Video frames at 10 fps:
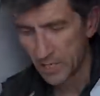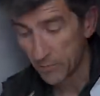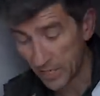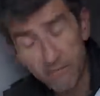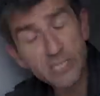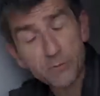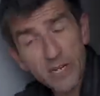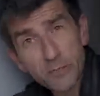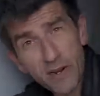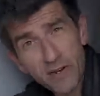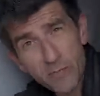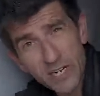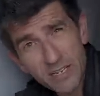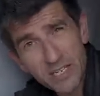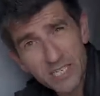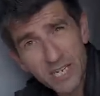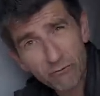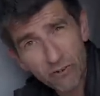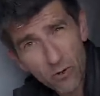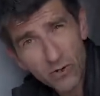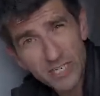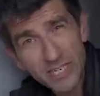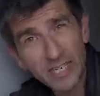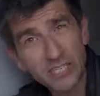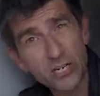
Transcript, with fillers: But there is space apparently beneath this deck for a holding tank,